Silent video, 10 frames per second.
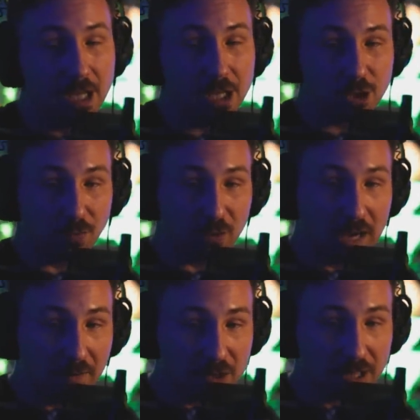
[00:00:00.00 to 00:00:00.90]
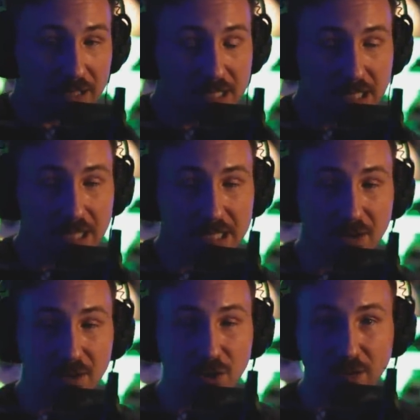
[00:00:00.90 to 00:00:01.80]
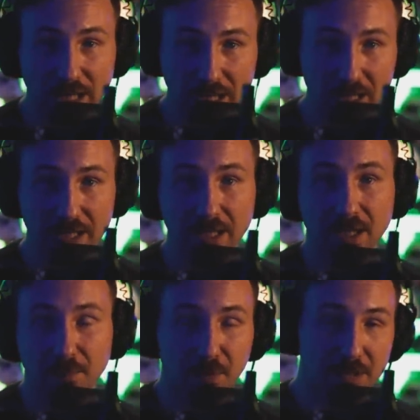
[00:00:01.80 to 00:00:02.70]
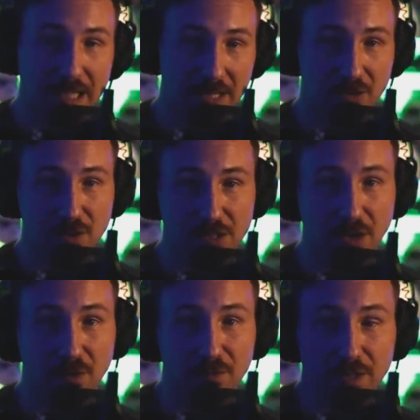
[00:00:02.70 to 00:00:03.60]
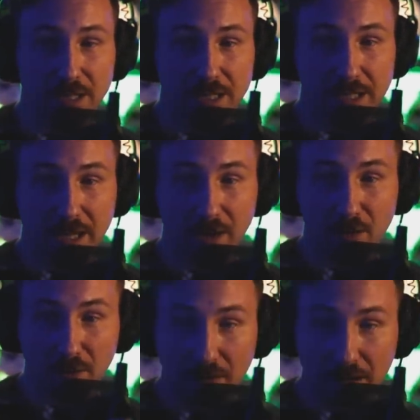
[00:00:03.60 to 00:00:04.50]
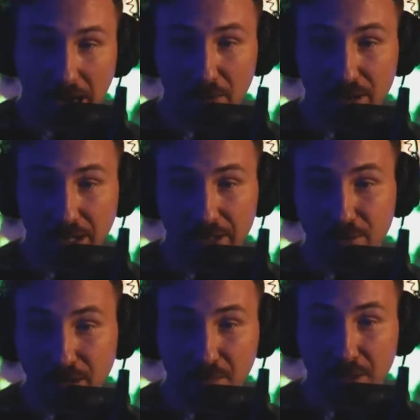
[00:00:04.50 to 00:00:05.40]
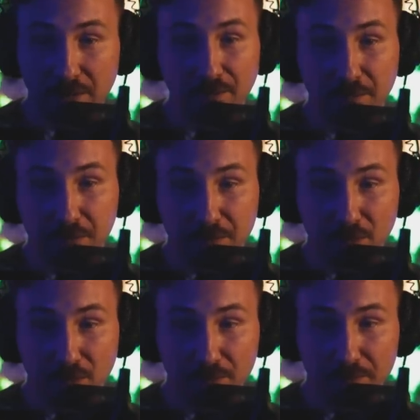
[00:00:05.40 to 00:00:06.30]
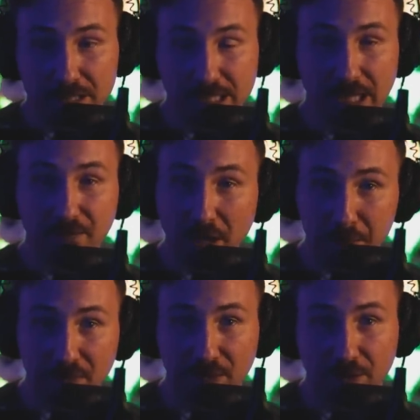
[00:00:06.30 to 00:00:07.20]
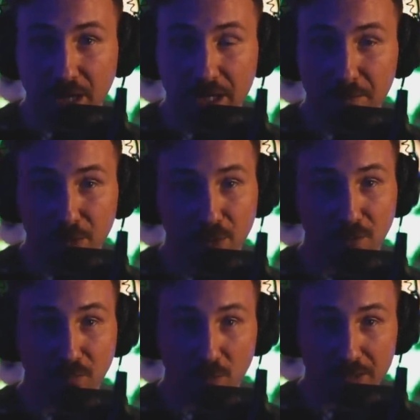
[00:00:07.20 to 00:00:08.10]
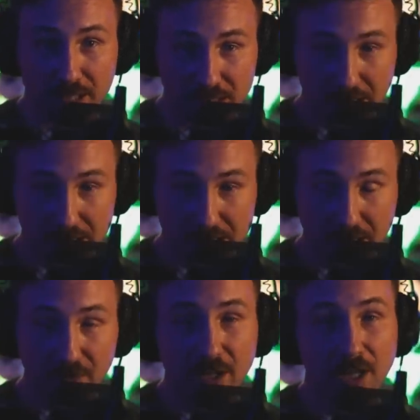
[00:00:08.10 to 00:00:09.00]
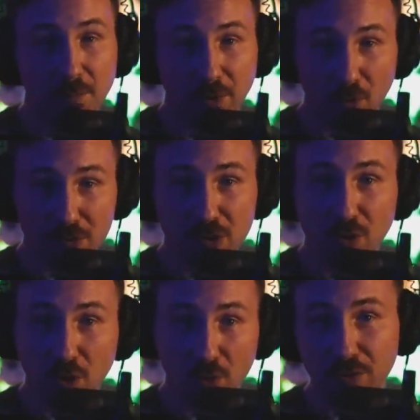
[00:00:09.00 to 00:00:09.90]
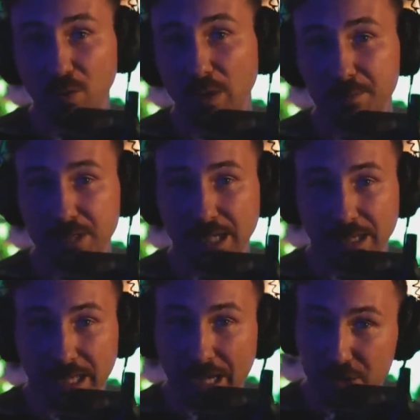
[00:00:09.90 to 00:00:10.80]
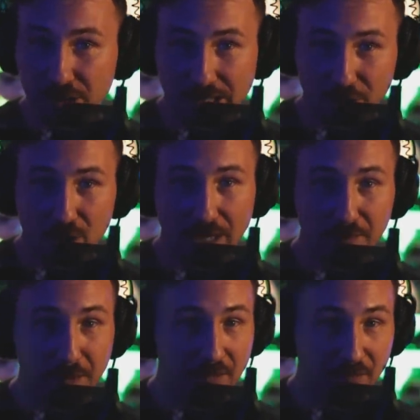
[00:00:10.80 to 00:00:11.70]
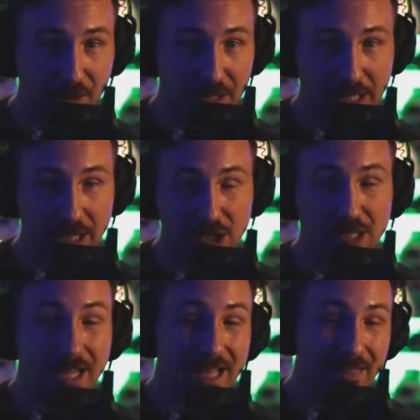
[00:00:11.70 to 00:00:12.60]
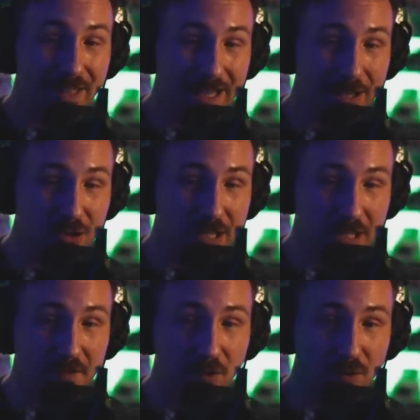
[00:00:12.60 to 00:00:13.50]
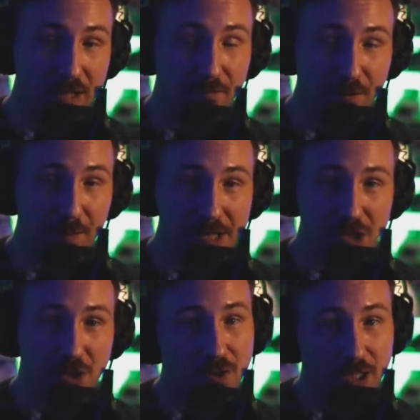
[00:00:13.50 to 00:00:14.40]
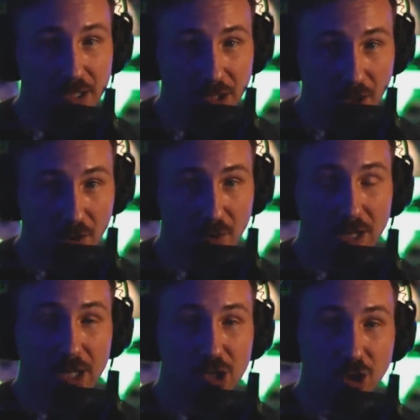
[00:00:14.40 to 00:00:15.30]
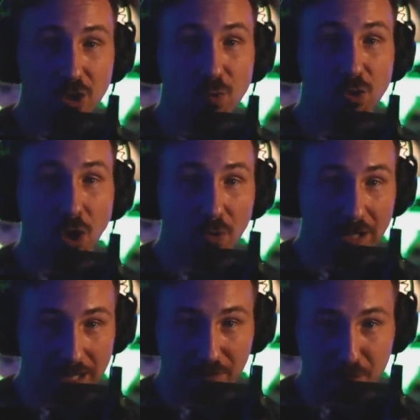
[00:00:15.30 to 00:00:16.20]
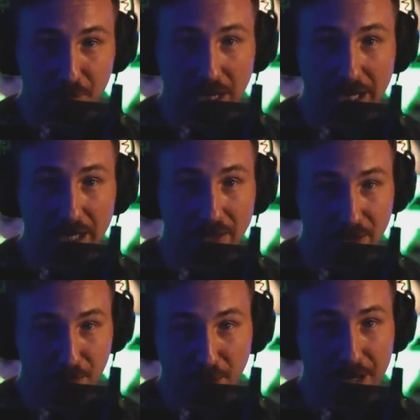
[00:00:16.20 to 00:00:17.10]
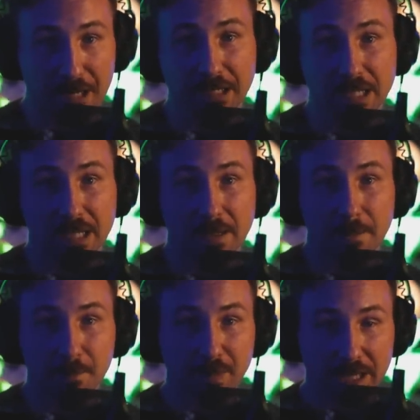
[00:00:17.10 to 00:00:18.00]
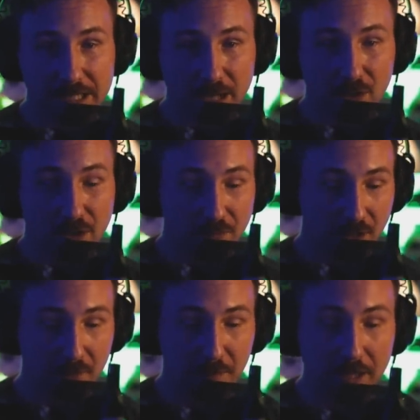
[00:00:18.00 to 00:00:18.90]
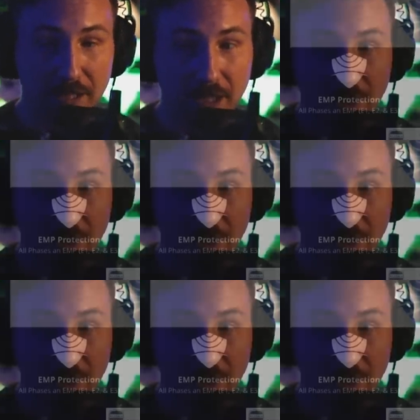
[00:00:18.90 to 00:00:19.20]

So if you haven't checked these guys out, you can protect yourself. Now, I would highly recommend people save up if they're not able to afford this kind of stuff, but also go to their website. They actually tell you how to make Faraday cages. They actually give you the information you need to know so you don't have to buy their product. That's how good of a company they are.